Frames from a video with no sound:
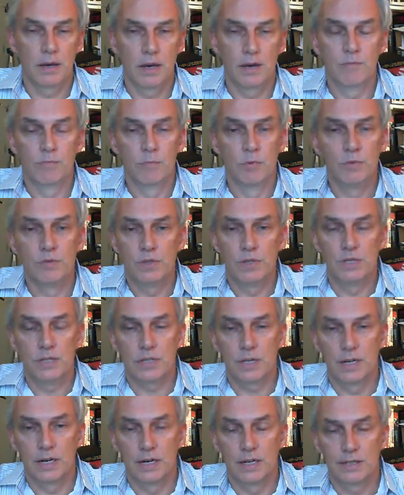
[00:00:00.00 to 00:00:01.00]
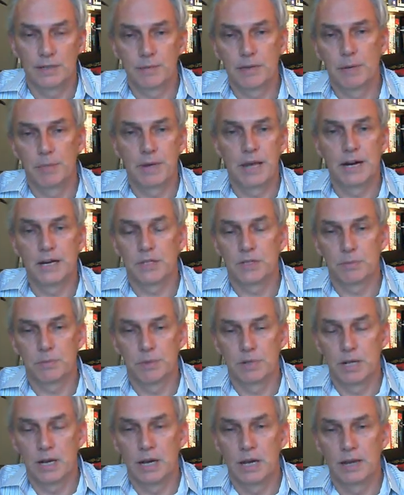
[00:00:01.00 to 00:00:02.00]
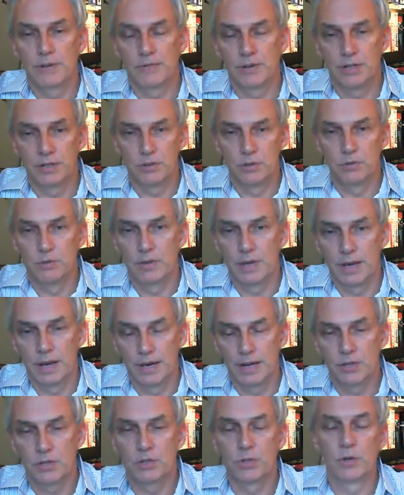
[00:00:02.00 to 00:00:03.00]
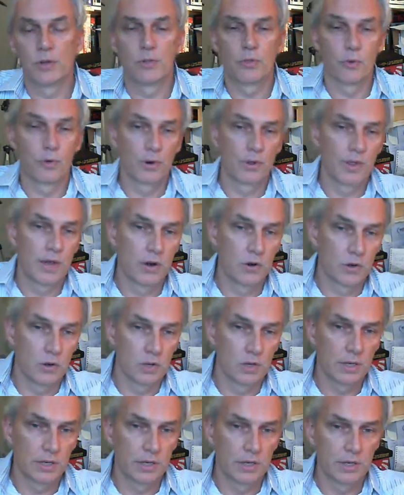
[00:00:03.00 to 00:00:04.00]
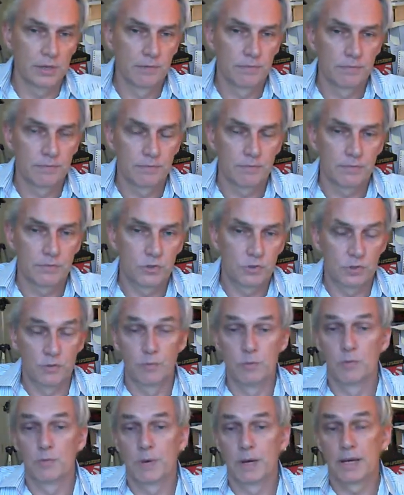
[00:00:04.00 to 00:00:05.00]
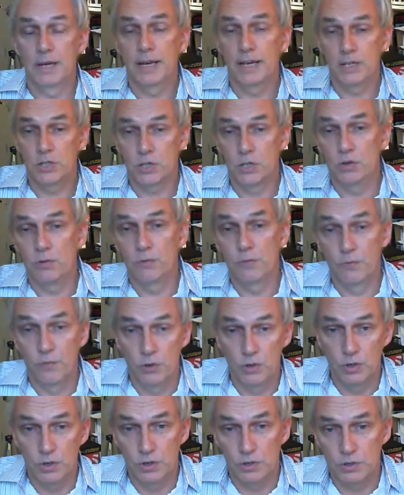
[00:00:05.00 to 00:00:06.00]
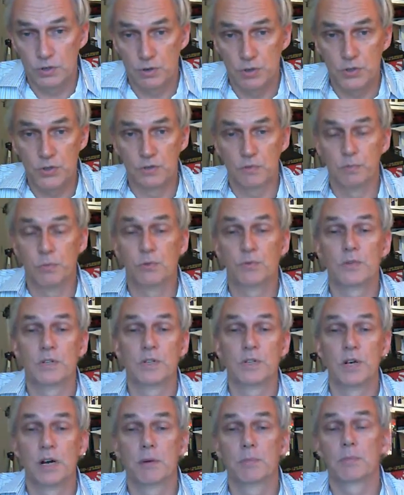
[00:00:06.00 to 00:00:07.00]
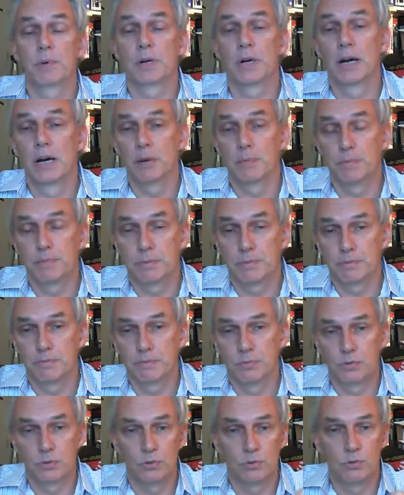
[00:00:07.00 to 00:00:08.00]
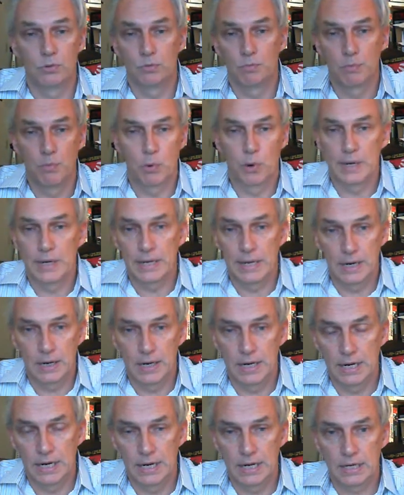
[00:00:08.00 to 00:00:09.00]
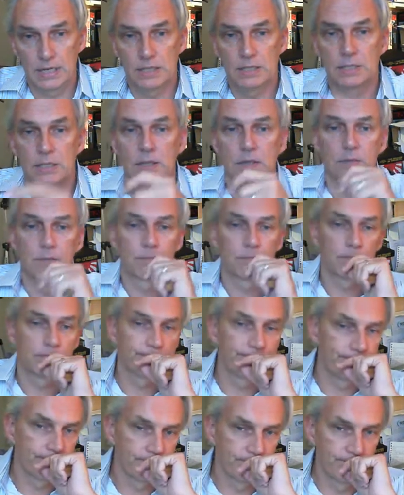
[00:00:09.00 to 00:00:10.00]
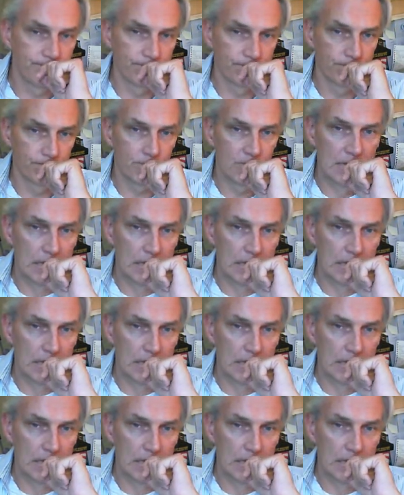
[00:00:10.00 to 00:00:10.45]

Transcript: I've moved these guys. I'm going to be out of supply if I do that. I should have thought of that earlier. Should have moved my HQ first, or I should have moved to dump up to point X. Hmm.